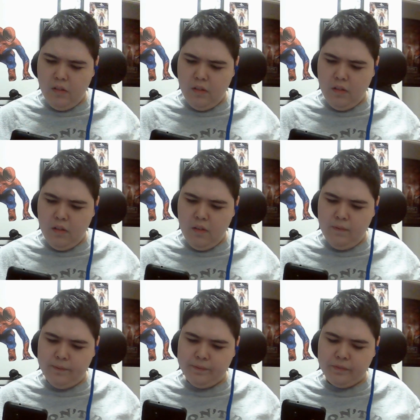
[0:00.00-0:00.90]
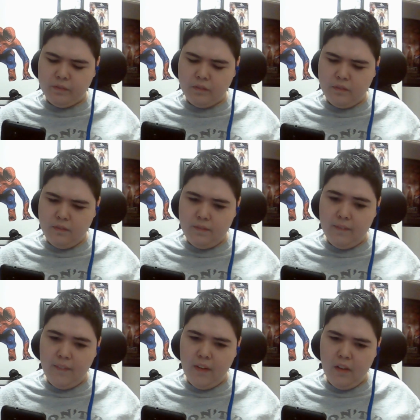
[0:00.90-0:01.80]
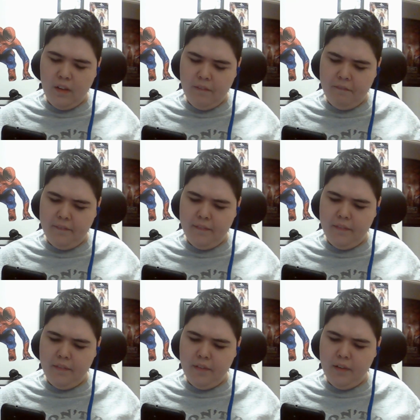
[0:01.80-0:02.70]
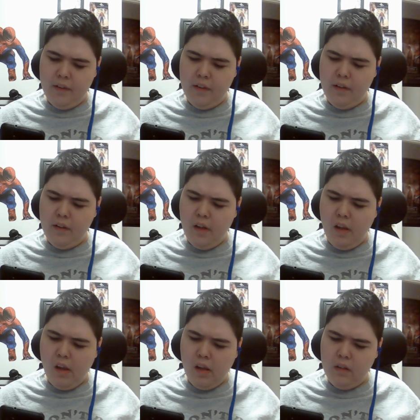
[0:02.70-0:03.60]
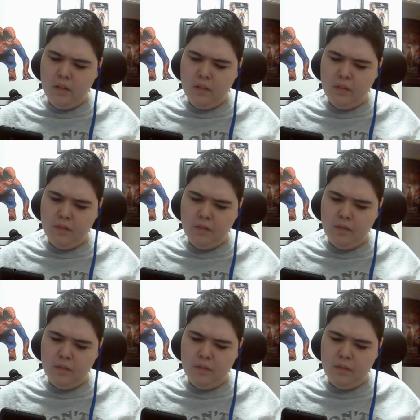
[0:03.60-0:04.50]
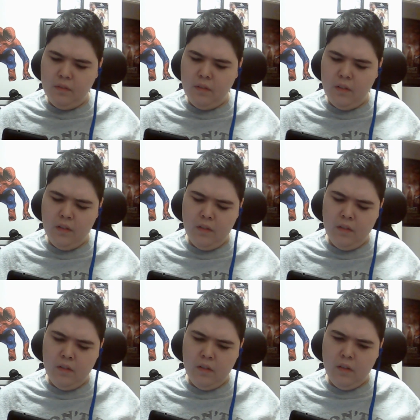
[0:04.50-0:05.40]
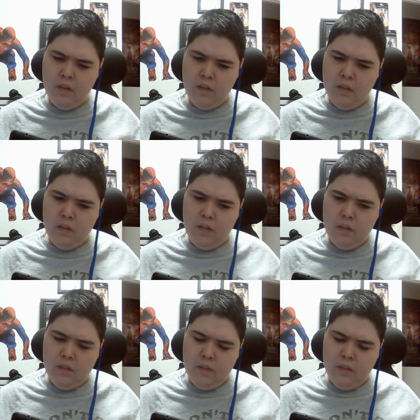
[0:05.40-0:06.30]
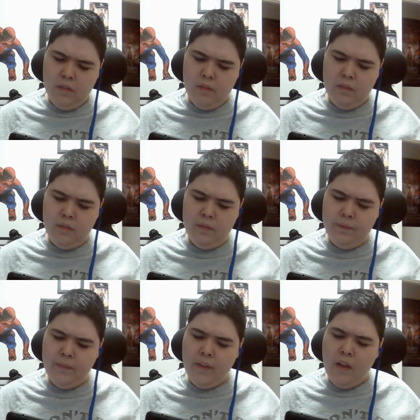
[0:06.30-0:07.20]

No one is speaking in this clip.